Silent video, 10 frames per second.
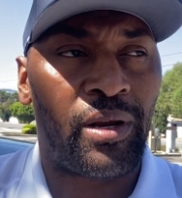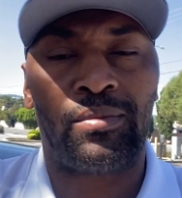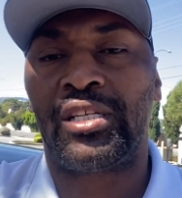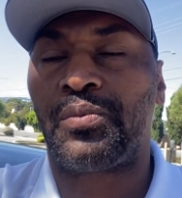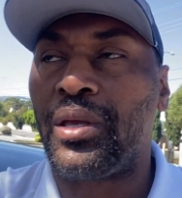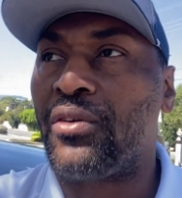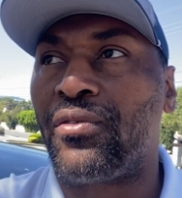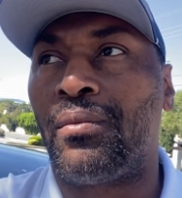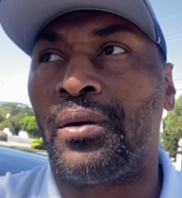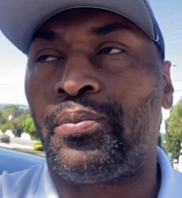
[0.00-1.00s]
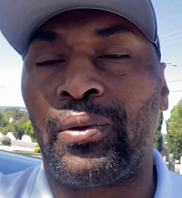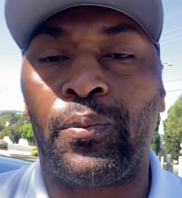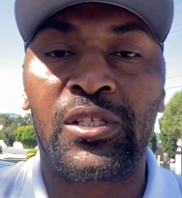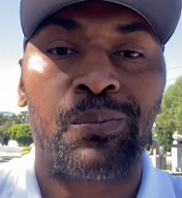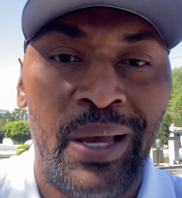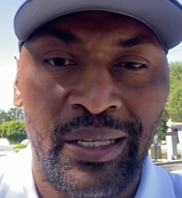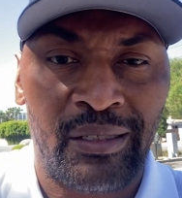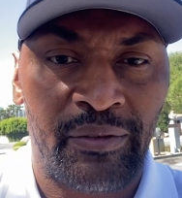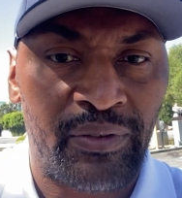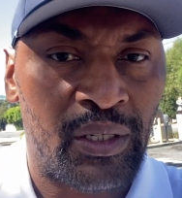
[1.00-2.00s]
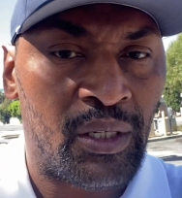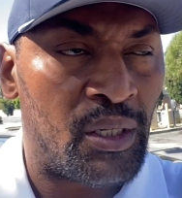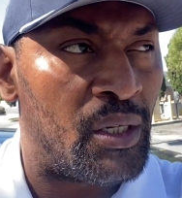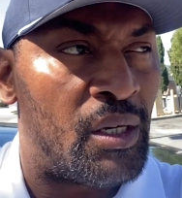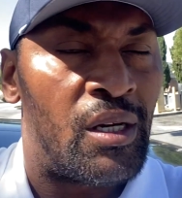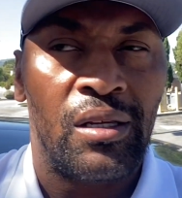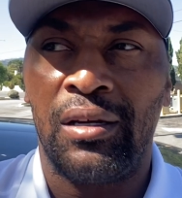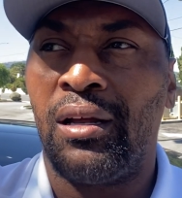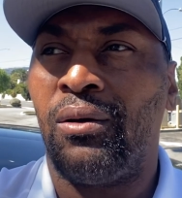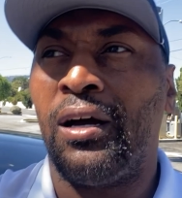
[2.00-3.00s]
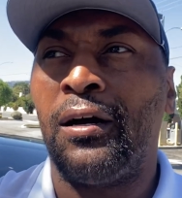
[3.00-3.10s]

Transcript: I'm just speaking from a perspective. You know,